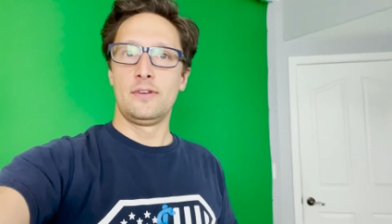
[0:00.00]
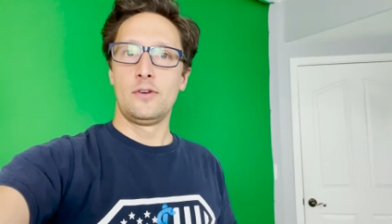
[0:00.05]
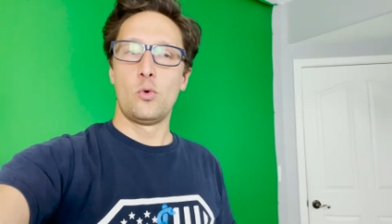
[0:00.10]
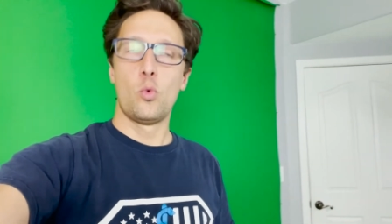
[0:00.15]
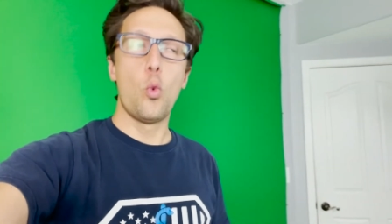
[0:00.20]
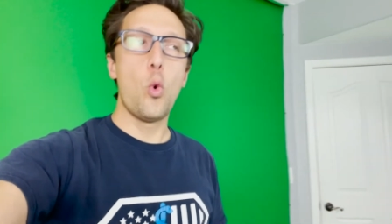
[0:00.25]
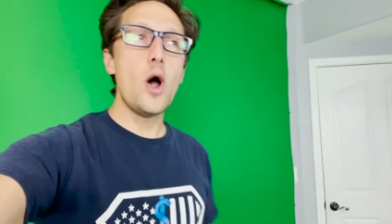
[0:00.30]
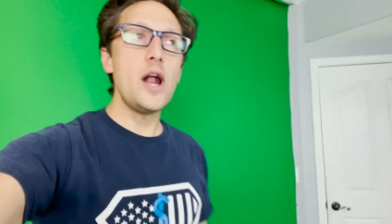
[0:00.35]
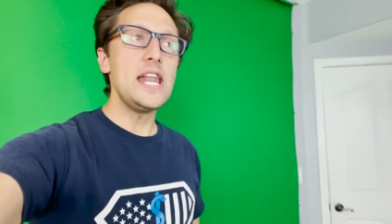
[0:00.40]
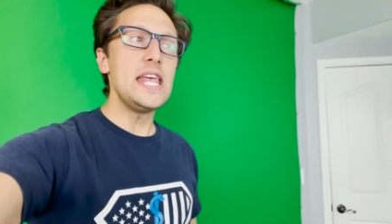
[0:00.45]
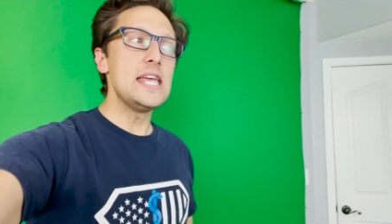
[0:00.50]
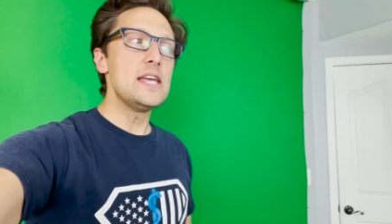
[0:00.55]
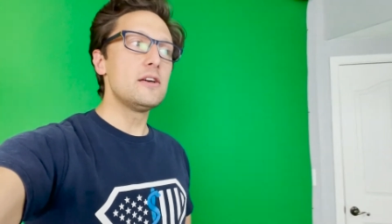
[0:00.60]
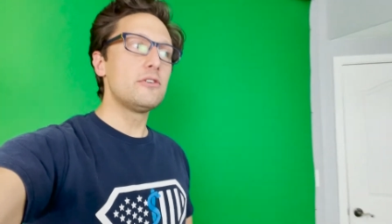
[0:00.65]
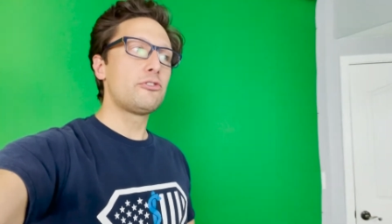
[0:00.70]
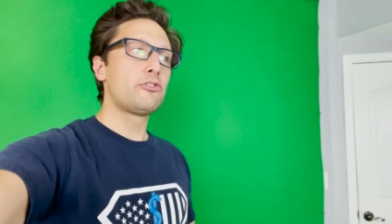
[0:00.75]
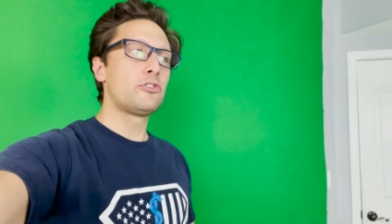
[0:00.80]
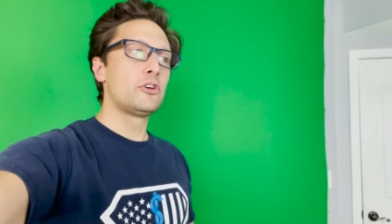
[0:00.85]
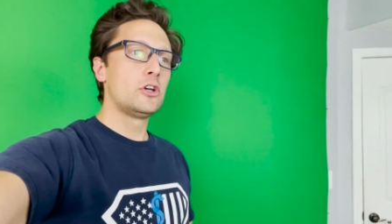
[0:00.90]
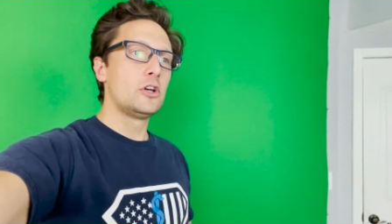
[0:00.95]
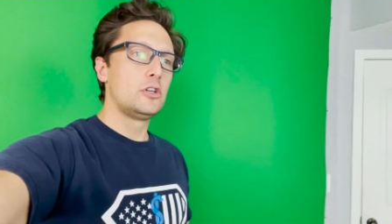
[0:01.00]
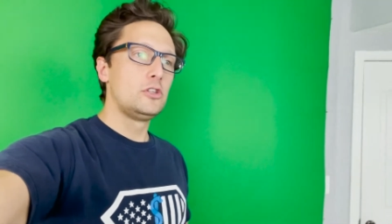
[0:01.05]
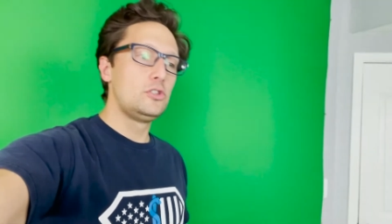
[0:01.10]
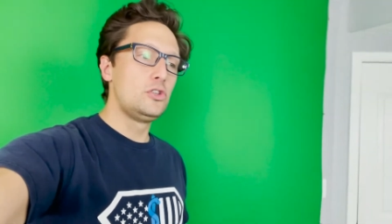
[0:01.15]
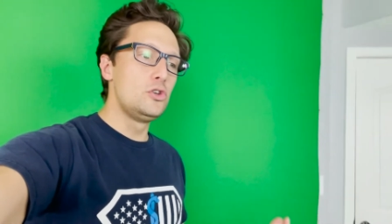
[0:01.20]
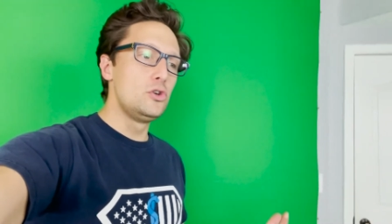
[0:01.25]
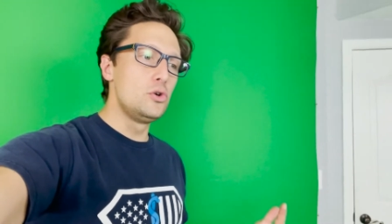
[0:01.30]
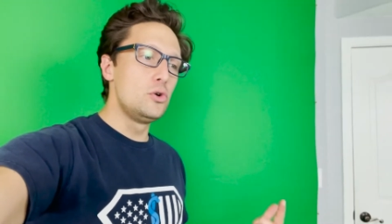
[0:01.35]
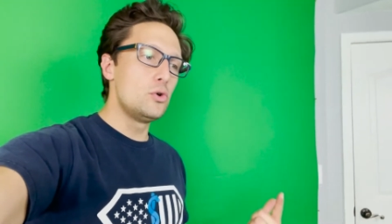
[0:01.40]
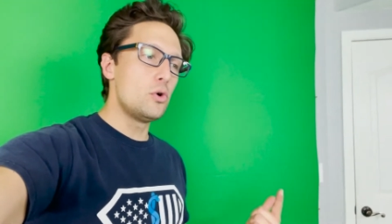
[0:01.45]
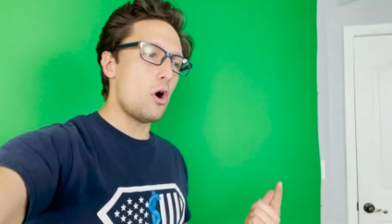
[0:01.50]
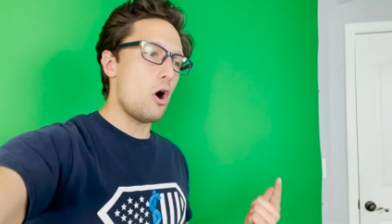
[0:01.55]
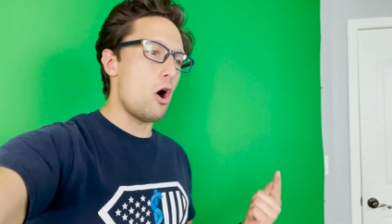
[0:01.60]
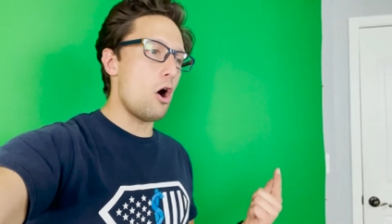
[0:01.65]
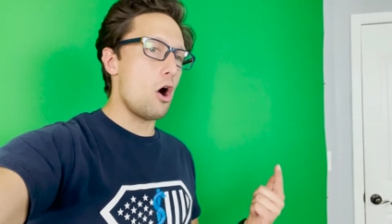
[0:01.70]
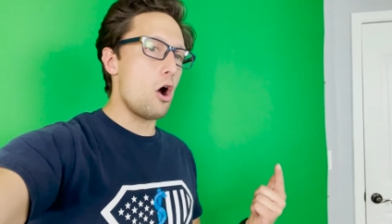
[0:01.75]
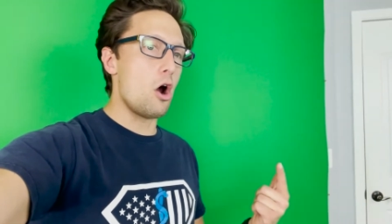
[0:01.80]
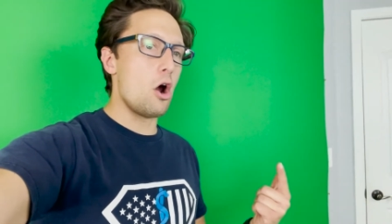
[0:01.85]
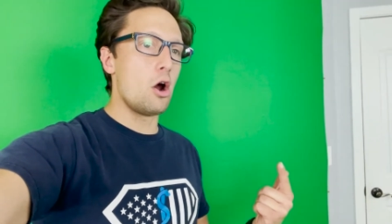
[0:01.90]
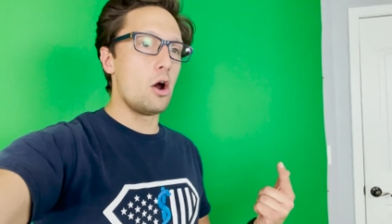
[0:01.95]
What if you
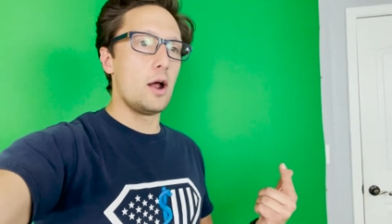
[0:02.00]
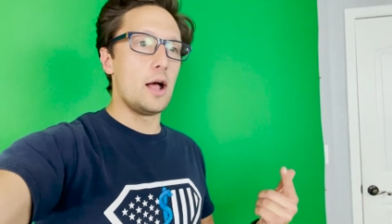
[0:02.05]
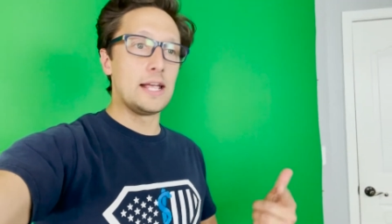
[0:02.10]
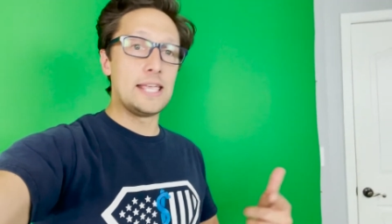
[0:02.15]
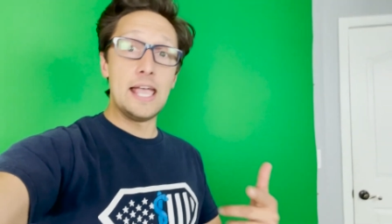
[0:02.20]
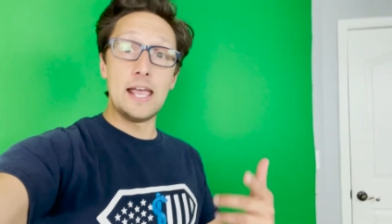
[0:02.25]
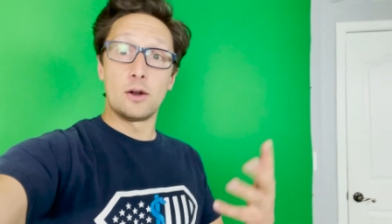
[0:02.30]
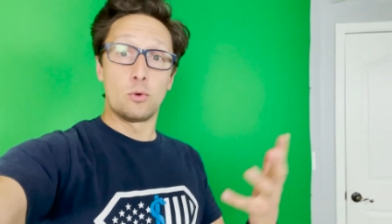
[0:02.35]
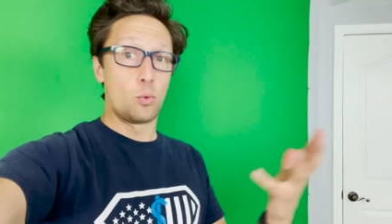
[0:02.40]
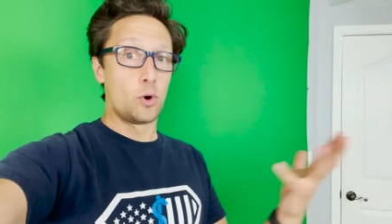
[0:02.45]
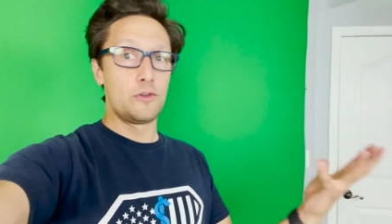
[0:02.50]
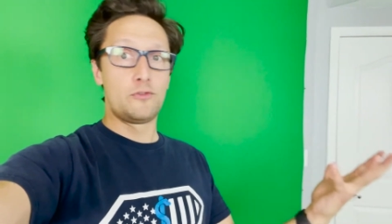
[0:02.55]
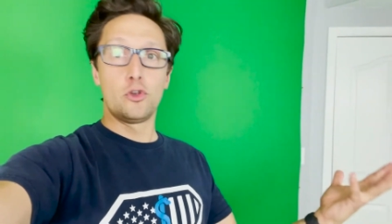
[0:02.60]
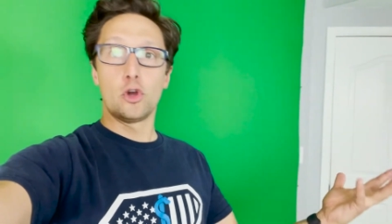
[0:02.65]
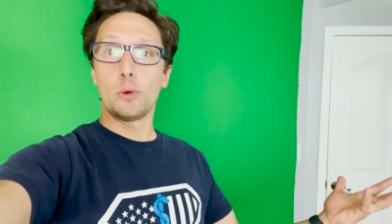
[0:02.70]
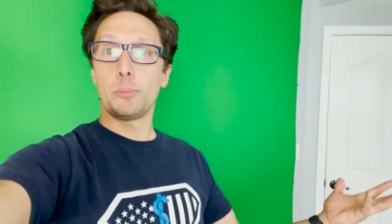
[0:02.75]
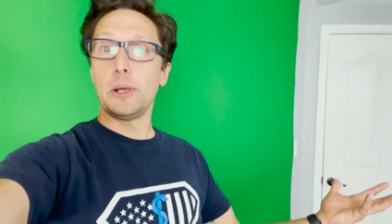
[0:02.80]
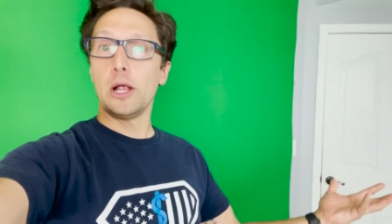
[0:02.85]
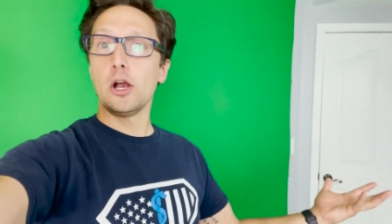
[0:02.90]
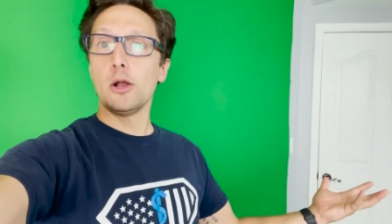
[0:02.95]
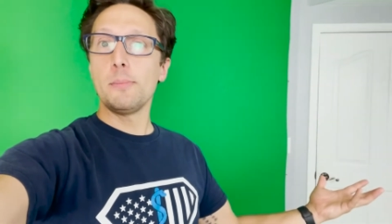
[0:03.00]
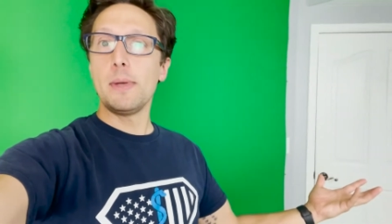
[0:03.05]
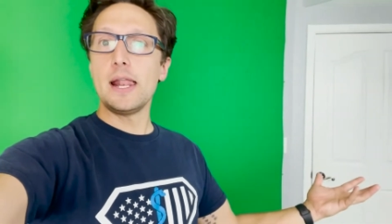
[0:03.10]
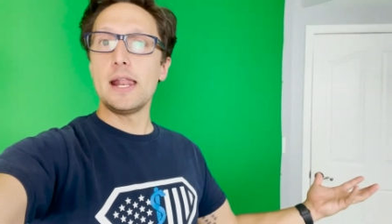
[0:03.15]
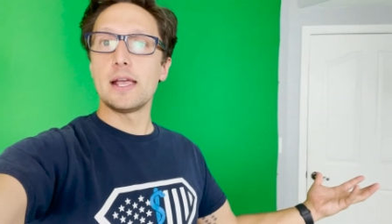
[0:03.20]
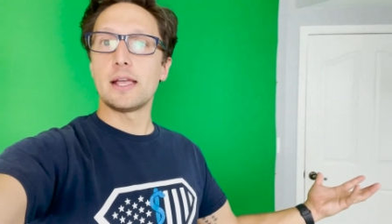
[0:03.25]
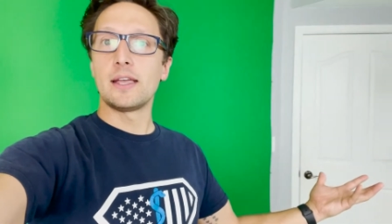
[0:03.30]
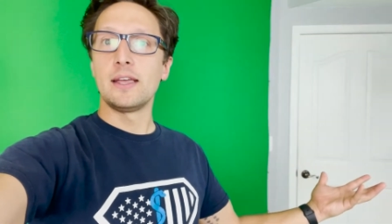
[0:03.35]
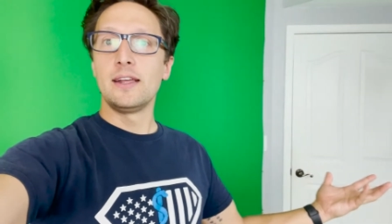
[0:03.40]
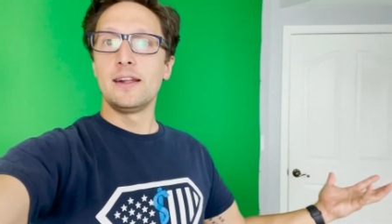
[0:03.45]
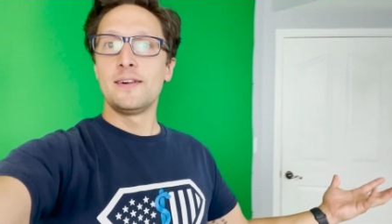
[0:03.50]
are, again, what if you're a paramedic,